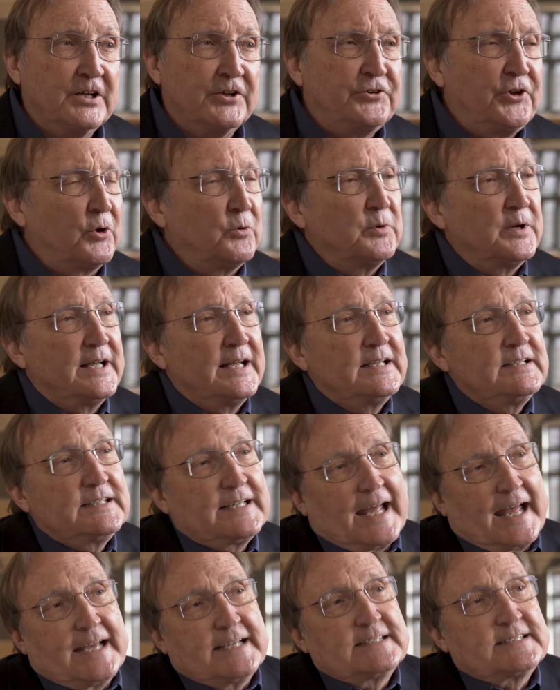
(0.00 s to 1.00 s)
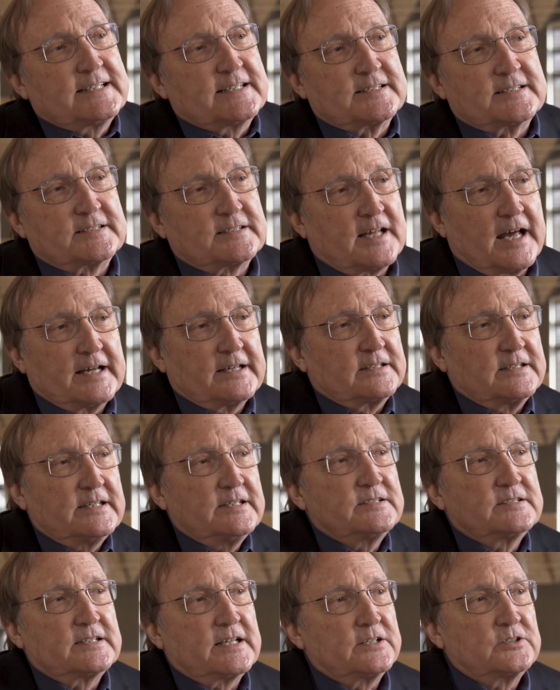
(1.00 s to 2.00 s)
So, in cases like
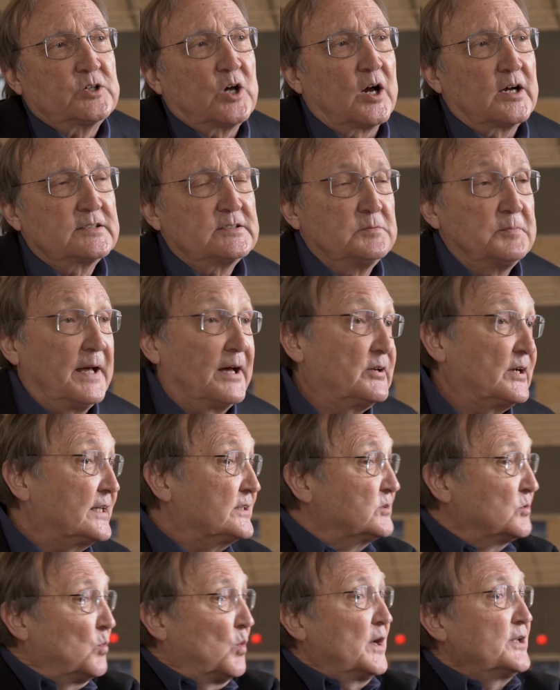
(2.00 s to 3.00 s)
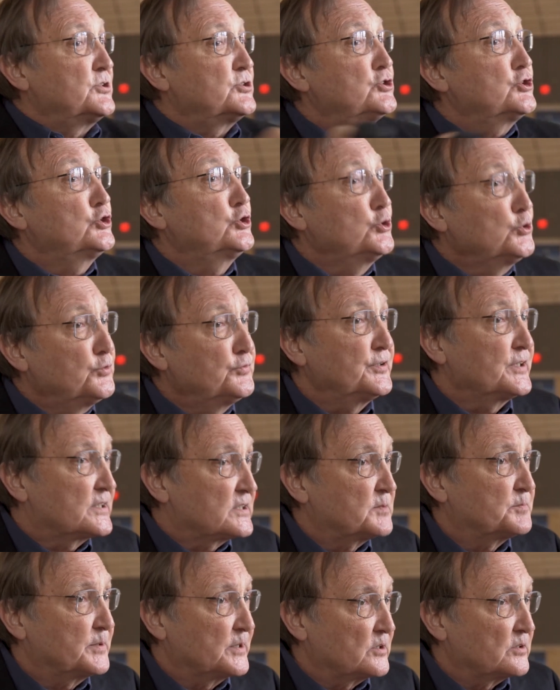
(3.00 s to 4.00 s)
these they talked about, and the ones you've
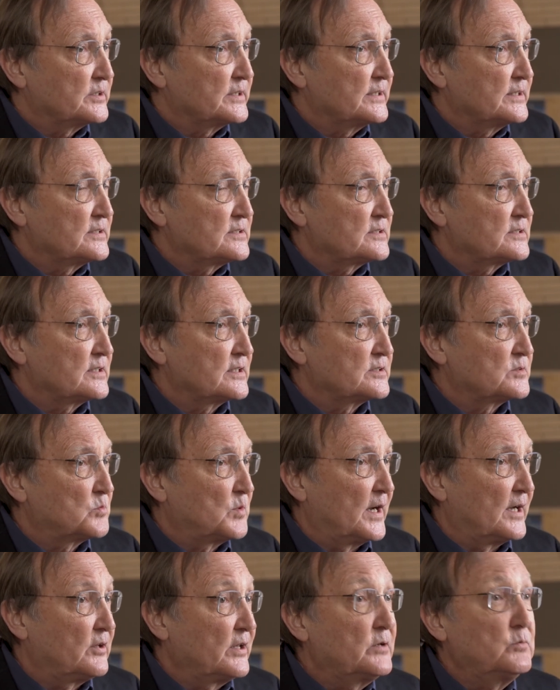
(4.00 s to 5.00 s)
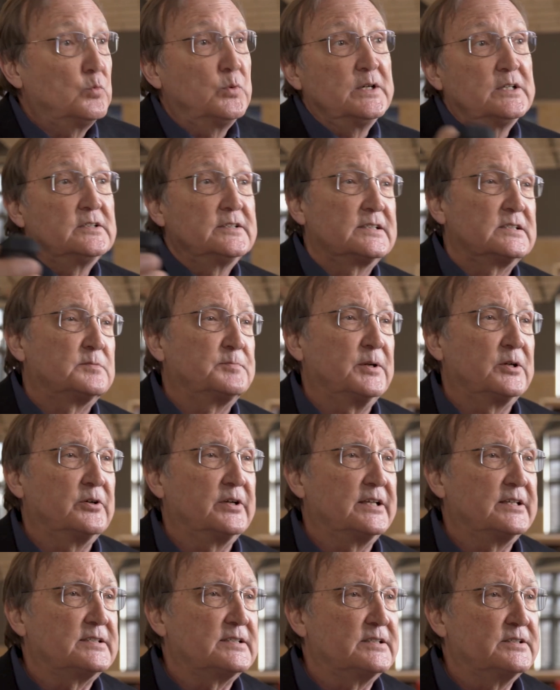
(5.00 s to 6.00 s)
experienced as well and will
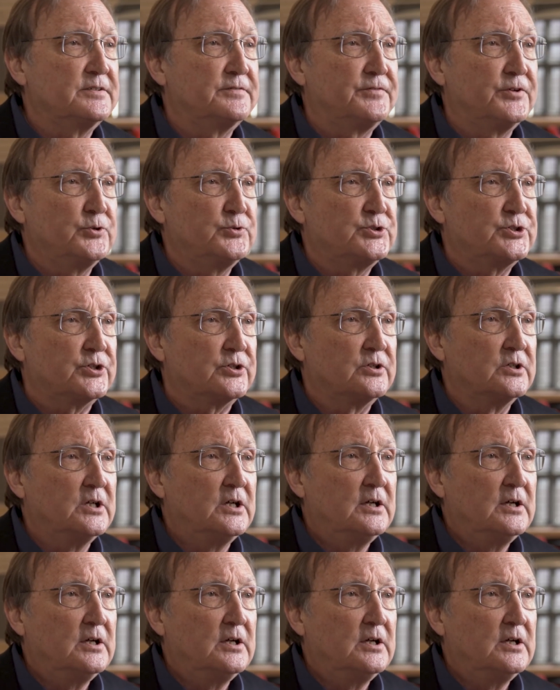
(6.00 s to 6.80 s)
experience in the future,